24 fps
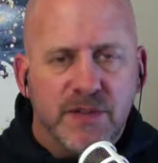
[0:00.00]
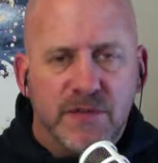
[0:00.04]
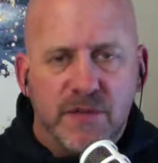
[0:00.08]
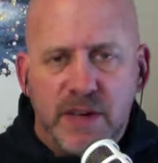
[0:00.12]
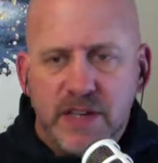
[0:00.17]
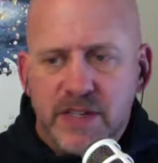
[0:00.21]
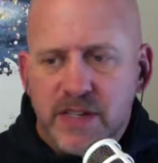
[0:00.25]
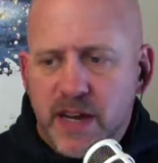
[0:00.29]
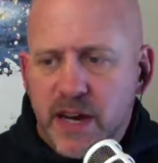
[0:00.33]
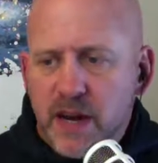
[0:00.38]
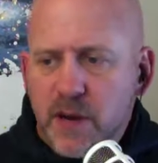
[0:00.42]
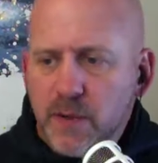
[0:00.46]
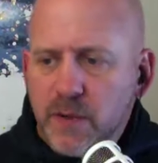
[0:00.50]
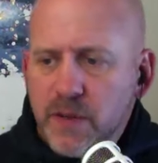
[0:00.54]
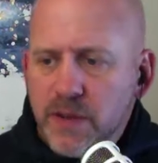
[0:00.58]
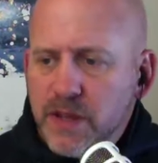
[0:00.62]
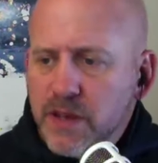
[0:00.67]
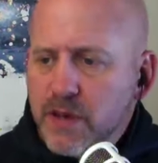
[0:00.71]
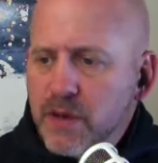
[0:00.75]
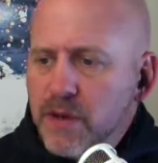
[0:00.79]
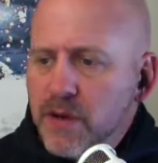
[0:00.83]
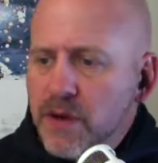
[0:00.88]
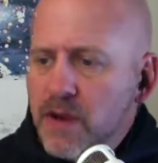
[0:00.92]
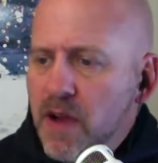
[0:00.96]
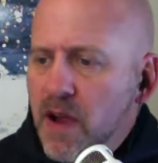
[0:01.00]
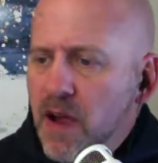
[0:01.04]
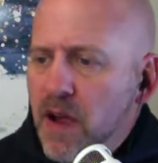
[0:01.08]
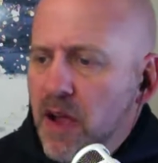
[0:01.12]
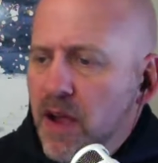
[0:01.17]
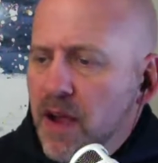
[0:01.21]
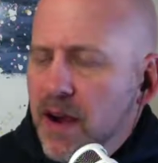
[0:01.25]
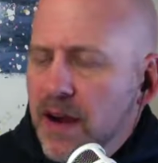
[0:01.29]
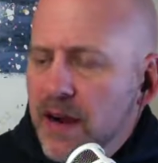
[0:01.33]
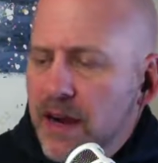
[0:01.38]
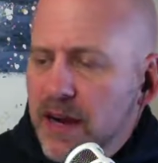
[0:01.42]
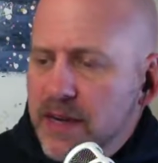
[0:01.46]
resonated with you,
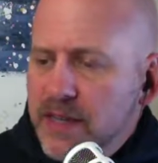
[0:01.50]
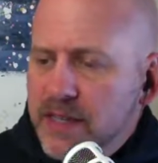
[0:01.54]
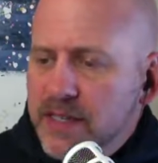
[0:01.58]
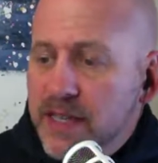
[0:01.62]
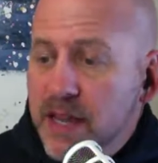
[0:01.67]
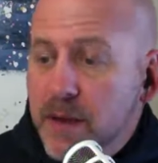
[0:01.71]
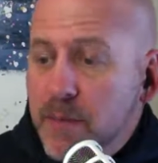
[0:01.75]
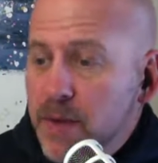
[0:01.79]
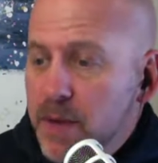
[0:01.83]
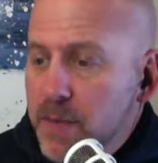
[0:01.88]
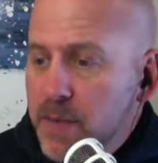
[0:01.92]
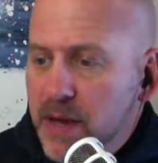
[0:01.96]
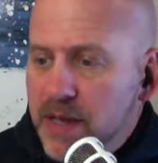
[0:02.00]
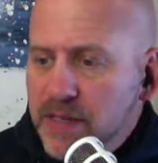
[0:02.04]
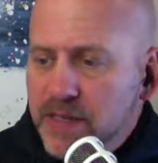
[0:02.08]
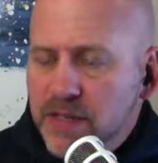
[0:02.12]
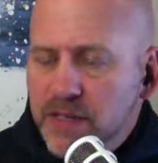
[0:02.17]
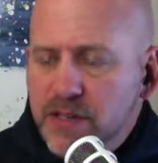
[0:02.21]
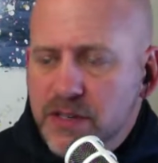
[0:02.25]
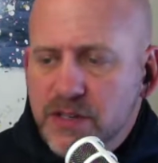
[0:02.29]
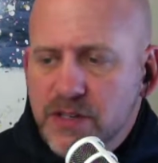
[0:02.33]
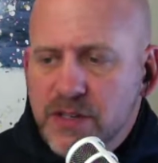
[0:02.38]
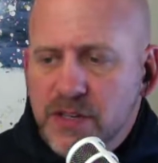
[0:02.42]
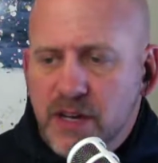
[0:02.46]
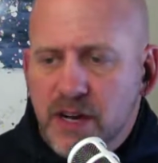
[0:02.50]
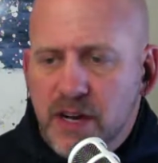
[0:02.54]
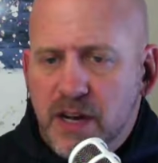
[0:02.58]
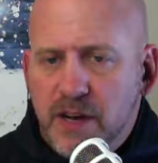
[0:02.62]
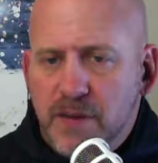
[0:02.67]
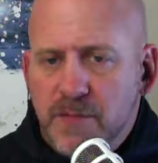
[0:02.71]
send me a message.